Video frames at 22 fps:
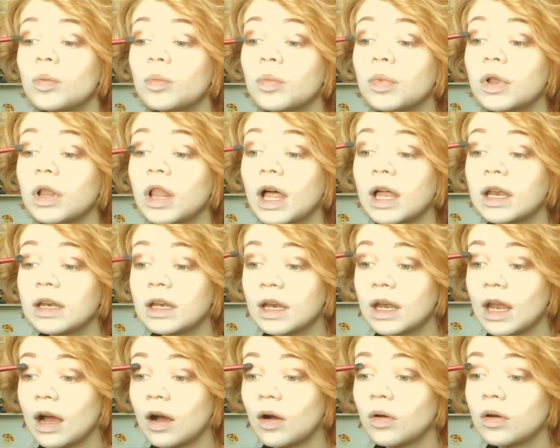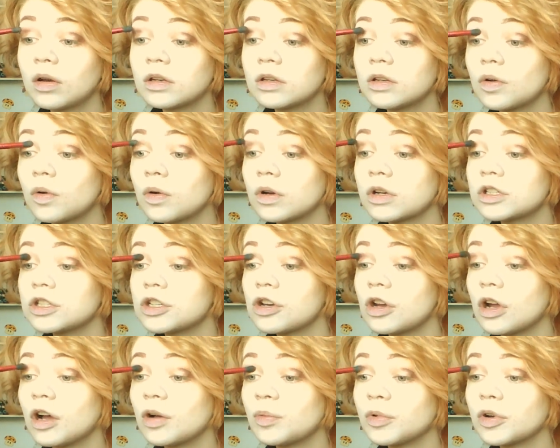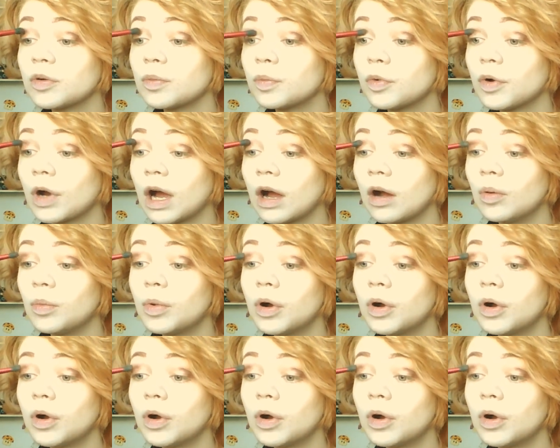blend it out towards your upper brow